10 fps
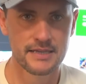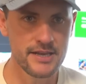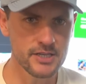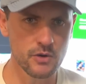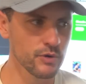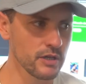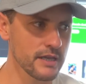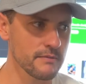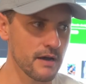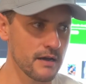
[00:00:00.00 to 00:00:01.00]
These are
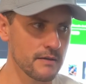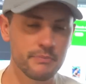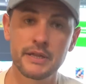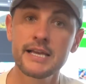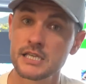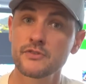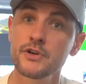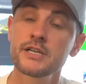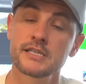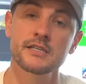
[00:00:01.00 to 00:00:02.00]
really places
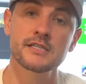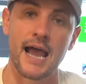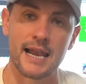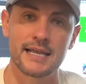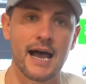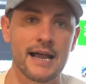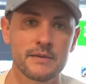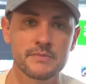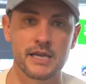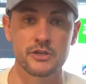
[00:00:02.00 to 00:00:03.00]
for you to sell static
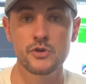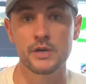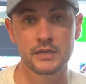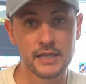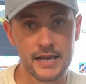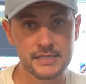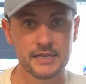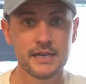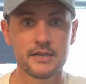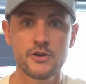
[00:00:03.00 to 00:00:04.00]
items that you can
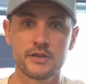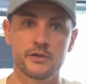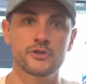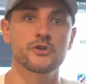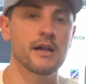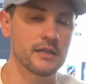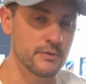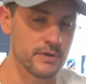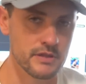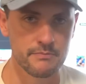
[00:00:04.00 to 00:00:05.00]
list. You can deal
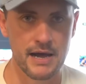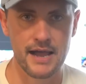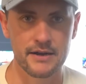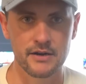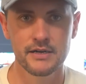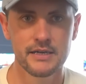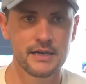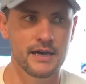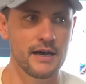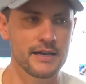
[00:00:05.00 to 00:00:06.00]
directly with the buyer.
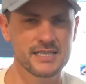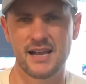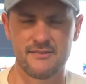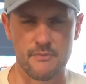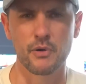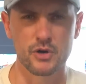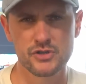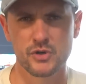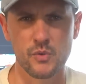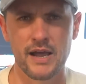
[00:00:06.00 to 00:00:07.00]
It's kind of a
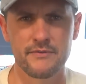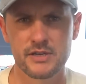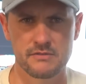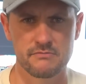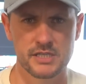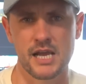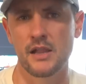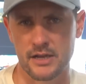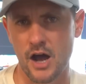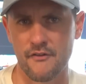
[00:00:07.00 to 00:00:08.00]
personal way of just
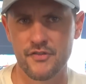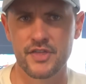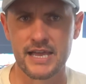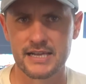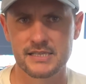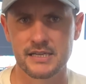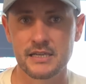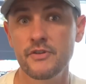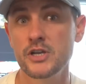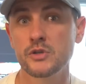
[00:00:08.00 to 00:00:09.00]
selling off things
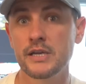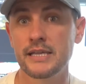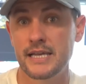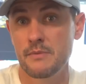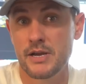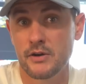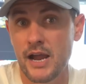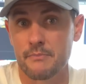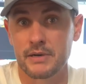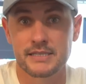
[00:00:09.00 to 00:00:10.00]
individually. They can be
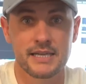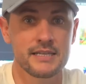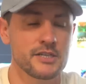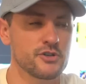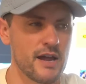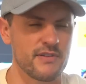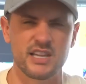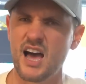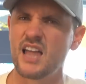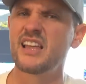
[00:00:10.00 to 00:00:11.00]
great, but it tends to drive a
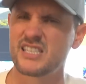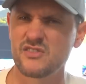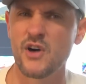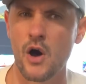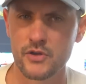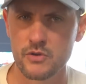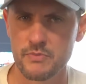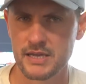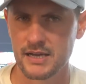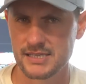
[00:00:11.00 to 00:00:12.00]
lot less
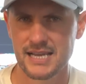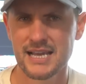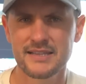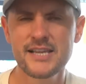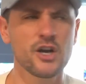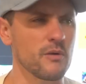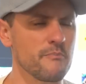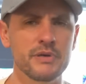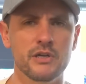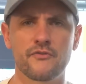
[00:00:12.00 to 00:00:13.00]
volume because these
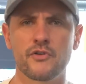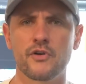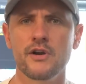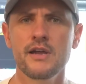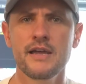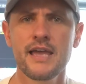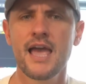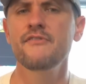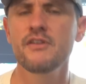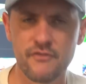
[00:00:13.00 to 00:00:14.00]
aren't built for
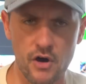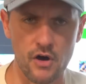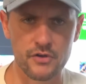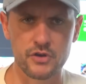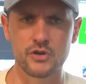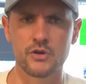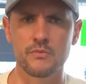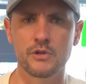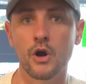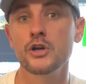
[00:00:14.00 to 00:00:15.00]
heavy
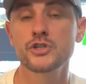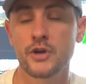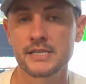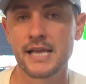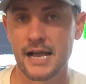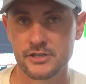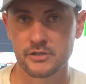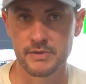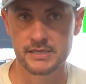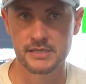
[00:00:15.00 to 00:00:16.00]
volume, large
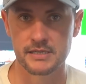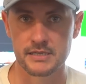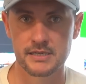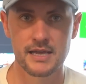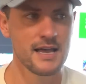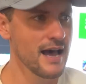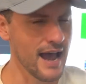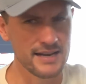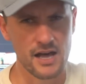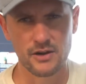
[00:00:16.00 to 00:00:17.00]
transactional businesses.
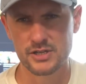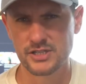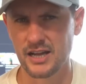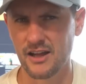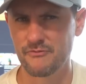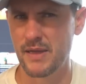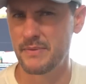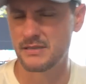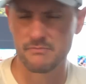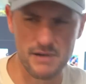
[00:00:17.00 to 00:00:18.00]
High dollar stuff,
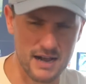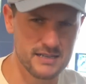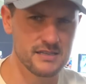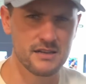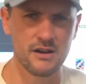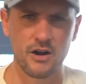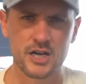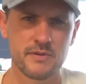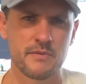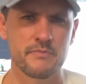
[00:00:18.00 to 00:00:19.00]
maybe some boxes of
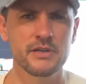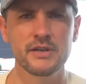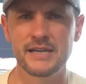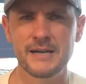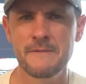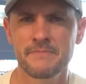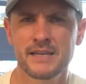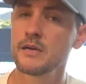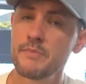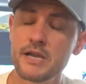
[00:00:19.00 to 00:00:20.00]
cards, memorabilia.
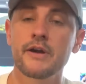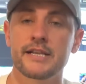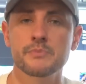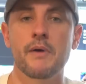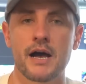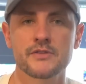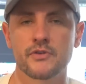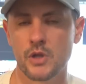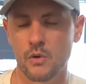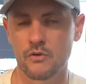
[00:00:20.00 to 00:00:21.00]
These can be great spots
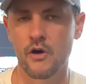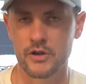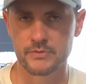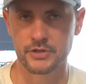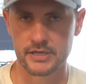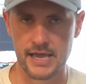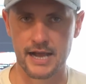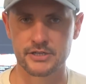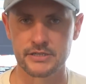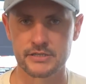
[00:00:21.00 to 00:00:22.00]
for lower volume
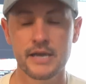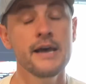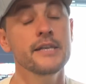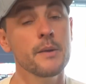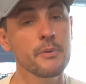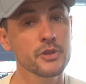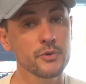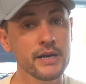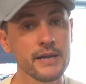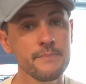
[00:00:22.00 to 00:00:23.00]
transactions. Number
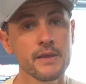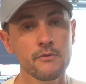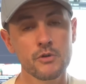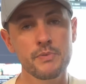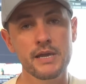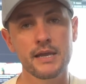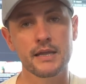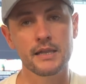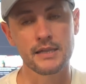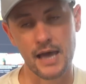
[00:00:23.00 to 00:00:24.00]
3 would
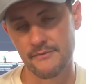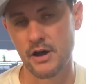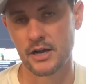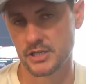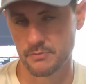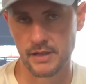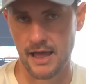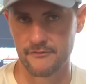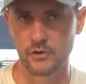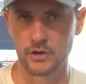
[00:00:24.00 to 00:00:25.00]
be live auction
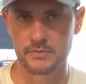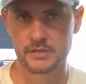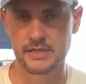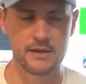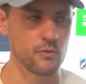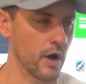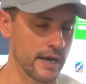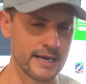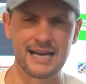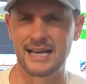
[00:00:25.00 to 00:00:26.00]
platforms. Think
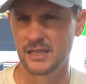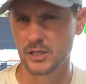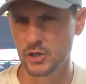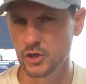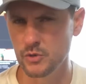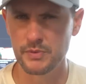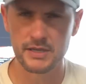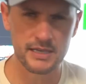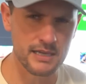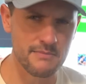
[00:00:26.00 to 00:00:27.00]
Whatnot, Loop,
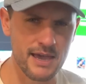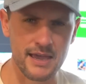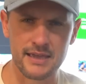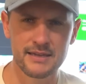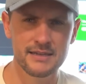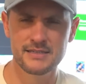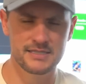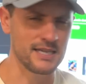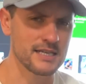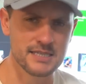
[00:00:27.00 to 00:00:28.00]
eBay,
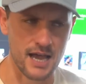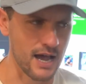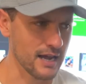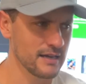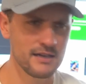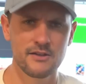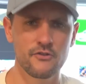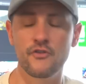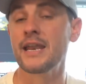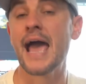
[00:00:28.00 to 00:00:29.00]
TikTok,
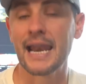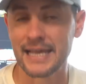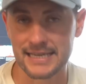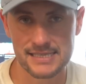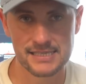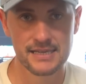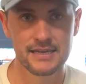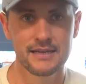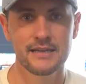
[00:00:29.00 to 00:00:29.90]
Fanatics.